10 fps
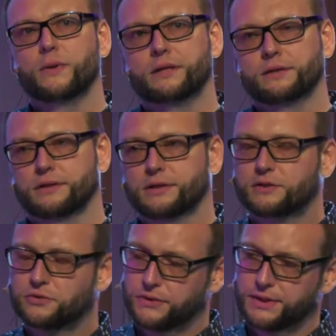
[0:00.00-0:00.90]
we can
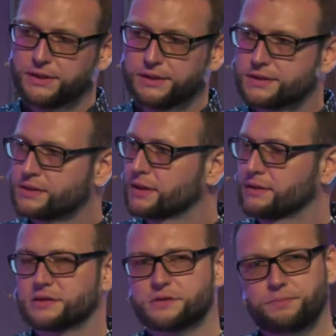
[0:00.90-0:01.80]
increase
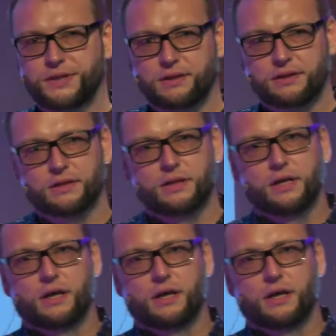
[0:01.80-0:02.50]
the speed